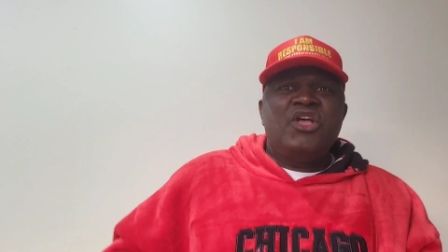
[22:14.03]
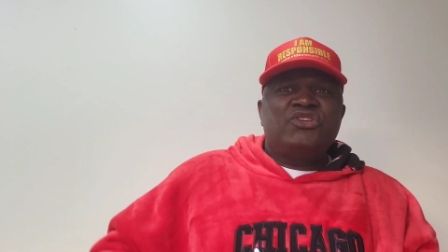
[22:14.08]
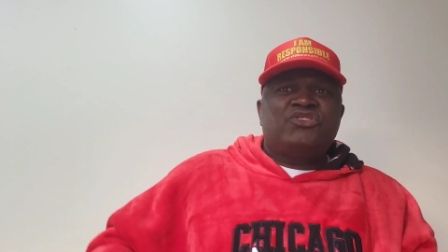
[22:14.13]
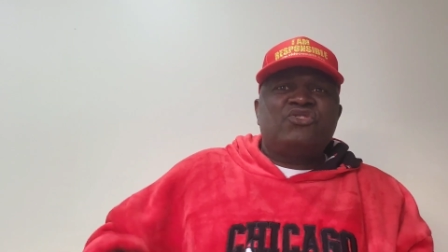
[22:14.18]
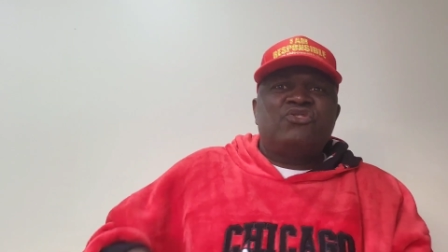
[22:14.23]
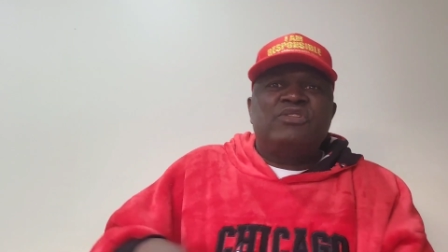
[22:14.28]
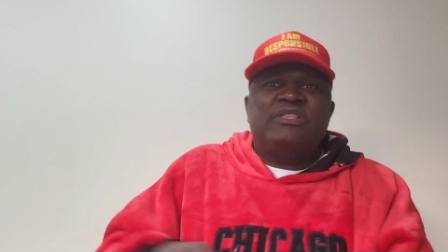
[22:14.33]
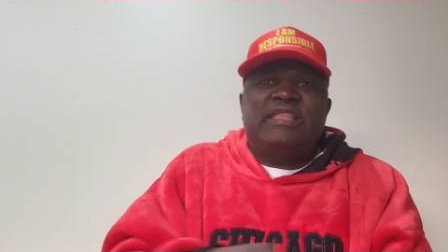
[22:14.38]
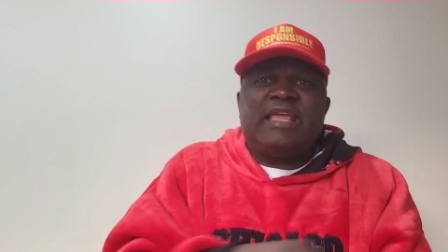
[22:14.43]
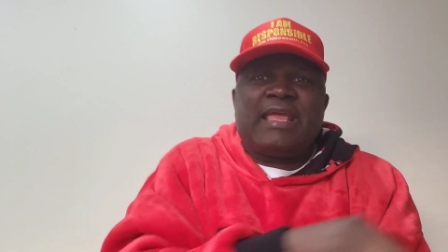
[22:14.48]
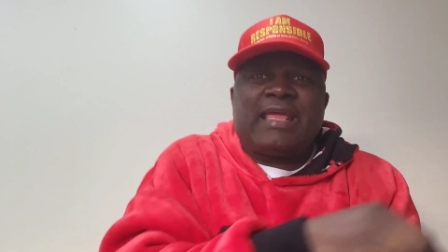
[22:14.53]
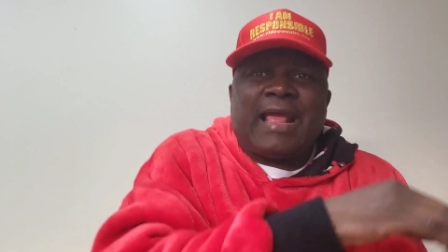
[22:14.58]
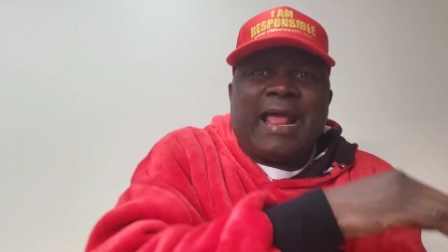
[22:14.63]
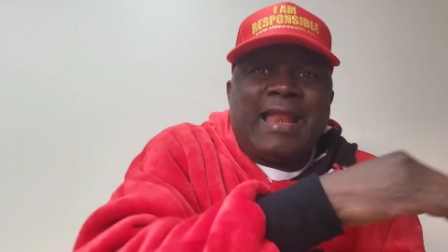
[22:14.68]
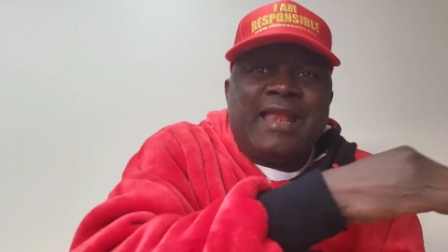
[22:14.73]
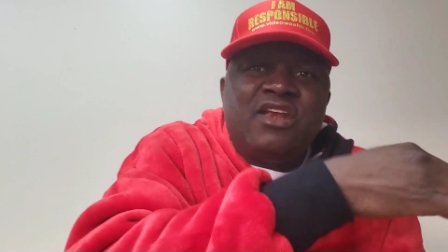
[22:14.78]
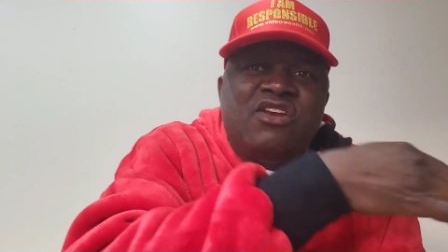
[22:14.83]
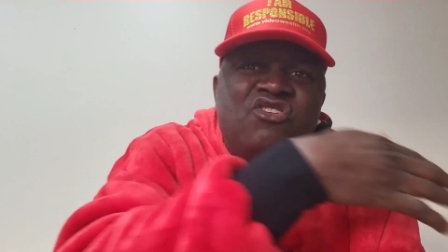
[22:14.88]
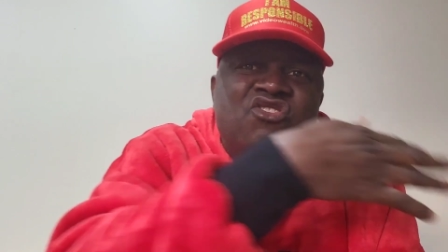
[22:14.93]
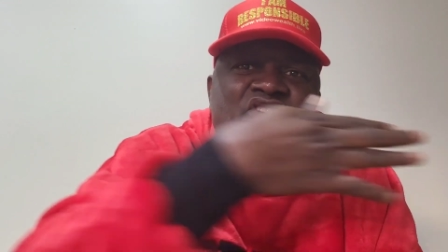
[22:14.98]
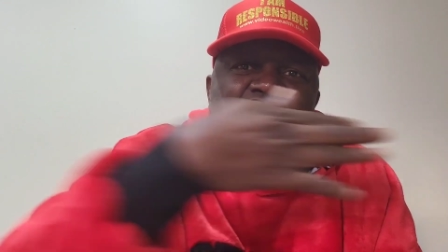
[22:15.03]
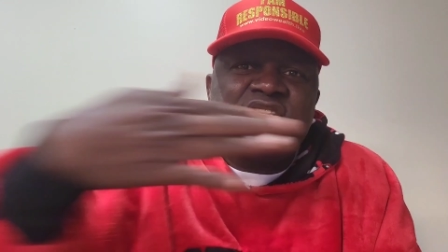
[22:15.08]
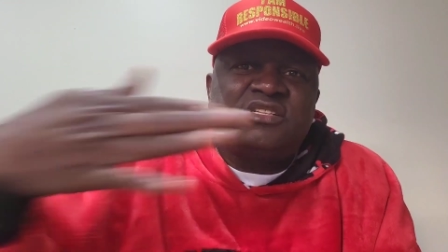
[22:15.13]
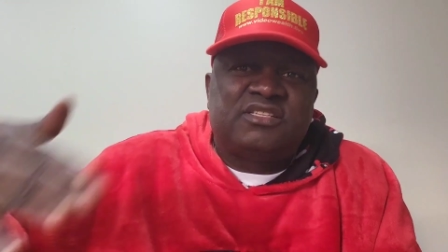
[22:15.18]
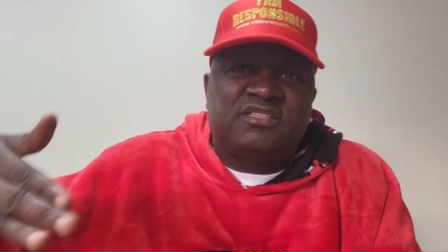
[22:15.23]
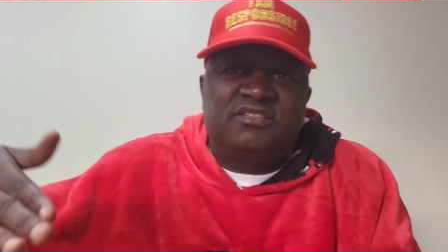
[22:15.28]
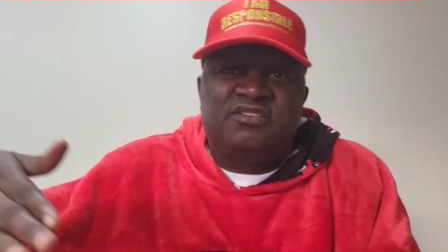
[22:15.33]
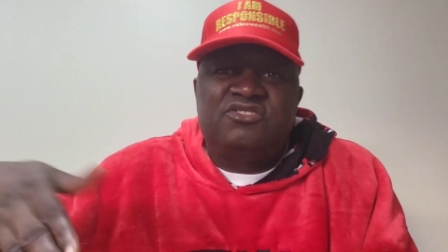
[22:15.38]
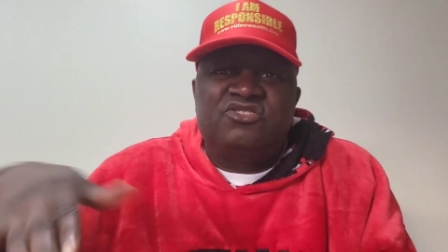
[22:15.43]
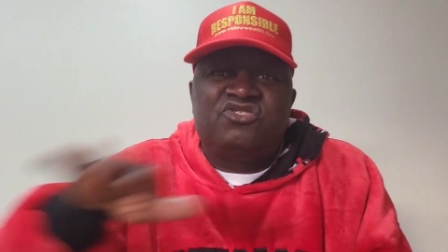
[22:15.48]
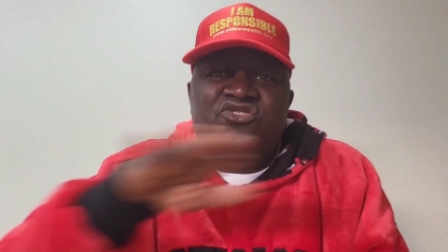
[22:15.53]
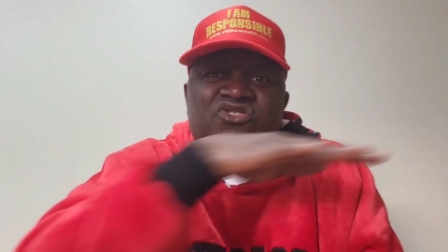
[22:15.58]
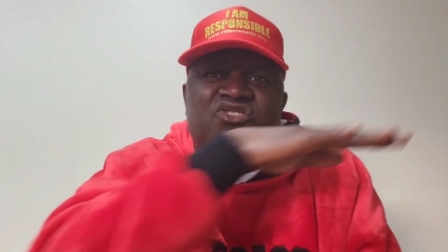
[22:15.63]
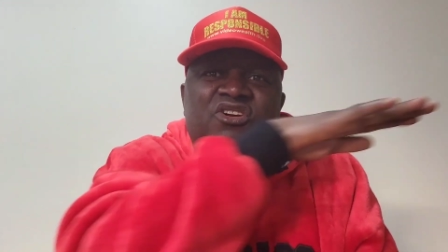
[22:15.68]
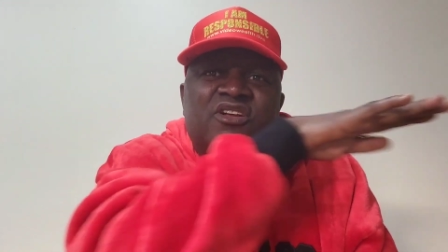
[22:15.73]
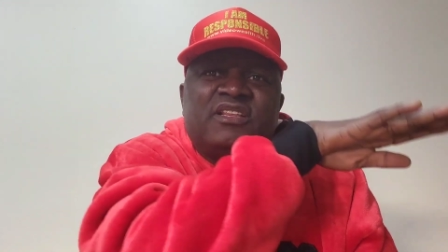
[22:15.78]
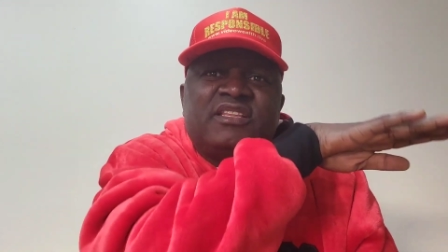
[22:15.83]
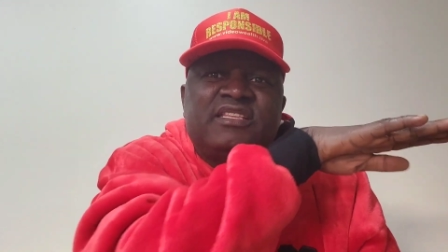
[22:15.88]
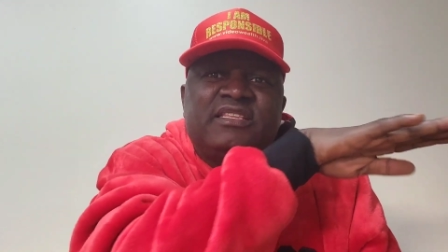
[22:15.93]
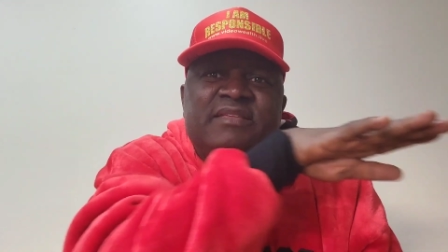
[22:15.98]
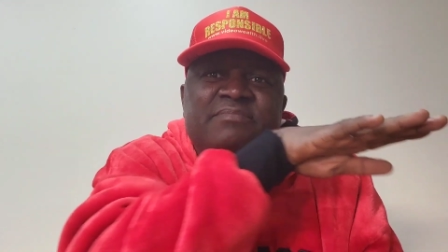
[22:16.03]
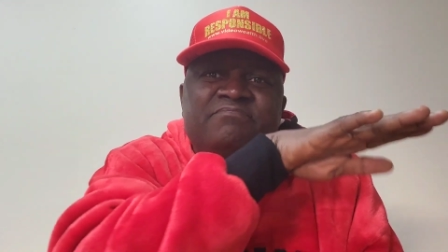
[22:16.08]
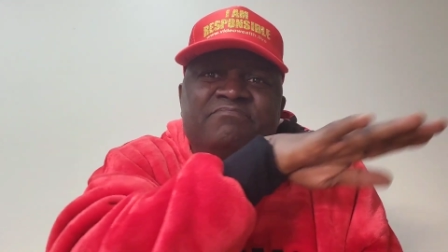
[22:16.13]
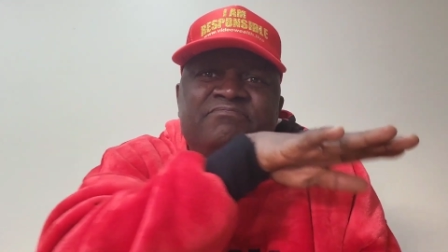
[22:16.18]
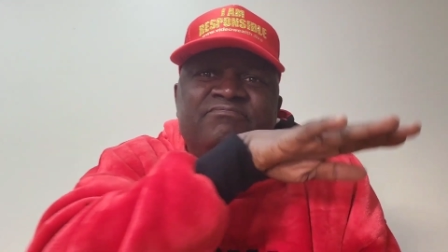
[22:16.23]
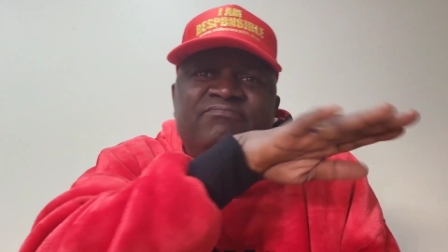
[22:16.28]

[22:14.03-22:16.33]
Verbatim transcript: So they cannot draw the